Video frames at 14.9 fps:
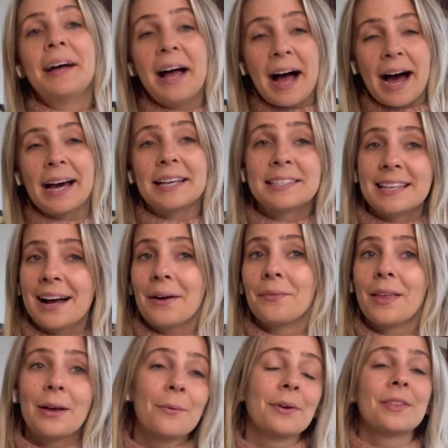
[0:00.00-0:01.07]
I sound
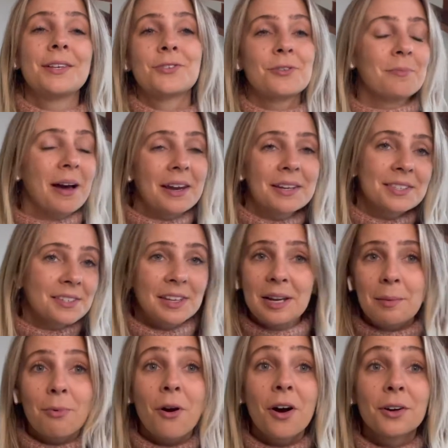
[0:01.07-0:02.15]
like one of these dramatic study
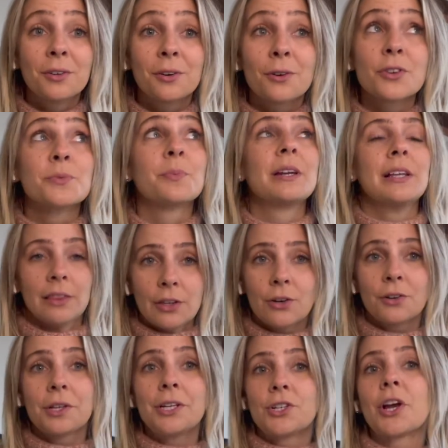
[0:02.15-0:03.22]
abroad girls, but it
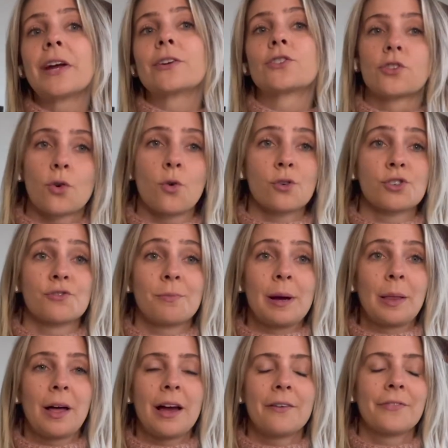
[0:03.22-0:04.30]
literally changed the course of my
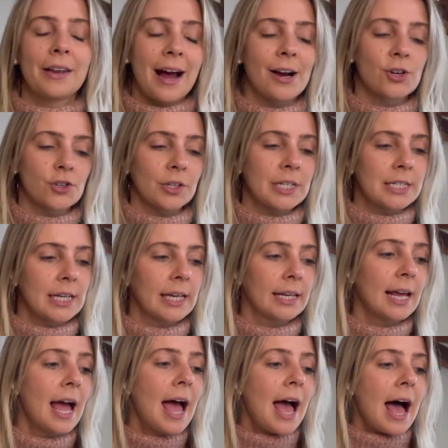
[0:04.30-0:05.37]
life. It actually
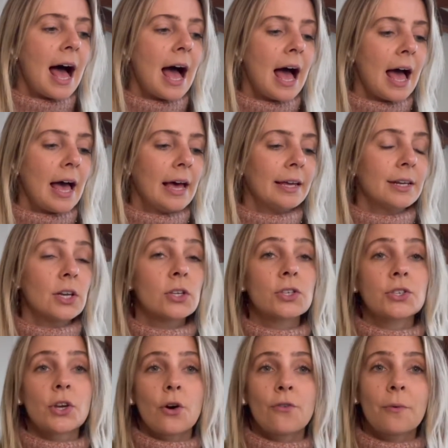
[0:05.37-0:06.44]
did. And
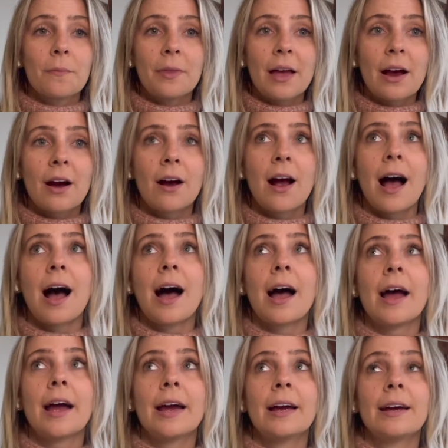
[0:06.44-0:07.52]
so from there,
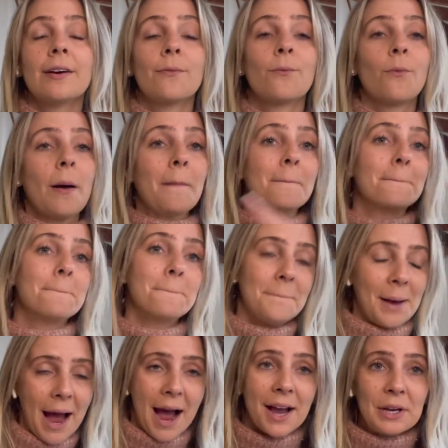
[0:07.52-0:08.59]
I went
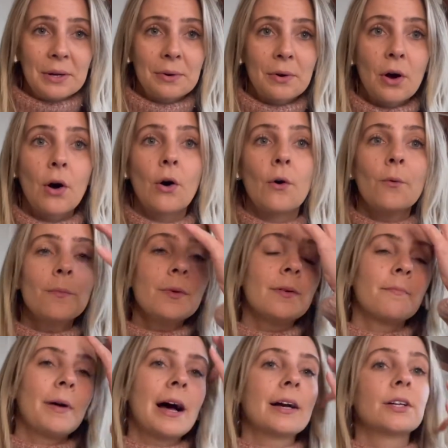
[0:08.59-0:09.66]
back
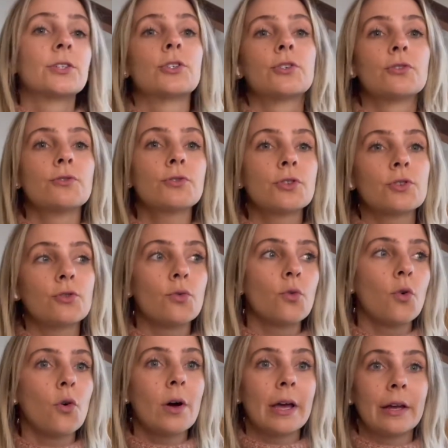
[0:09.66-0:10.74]
home, back to
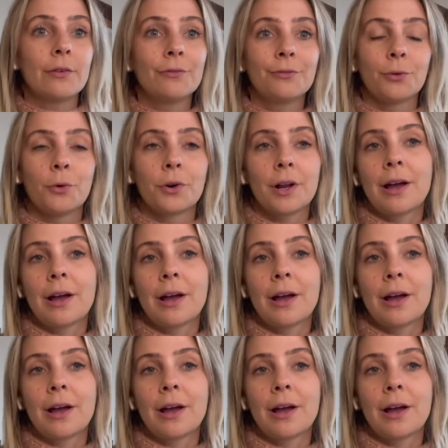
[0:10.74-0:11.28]
school in Florida.